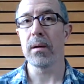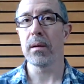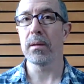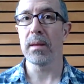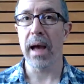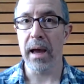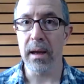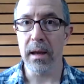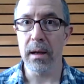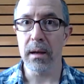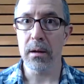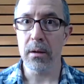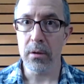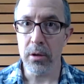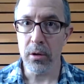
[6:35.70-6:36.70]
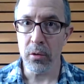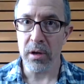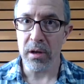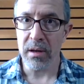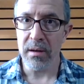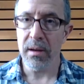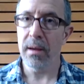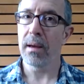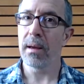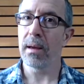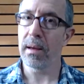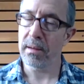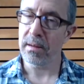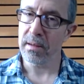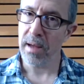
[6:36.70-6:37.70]
and that included
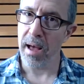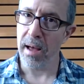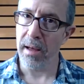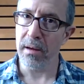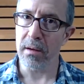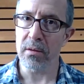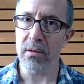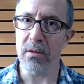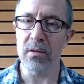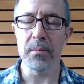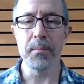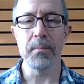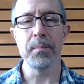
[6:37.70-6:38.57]
Italians.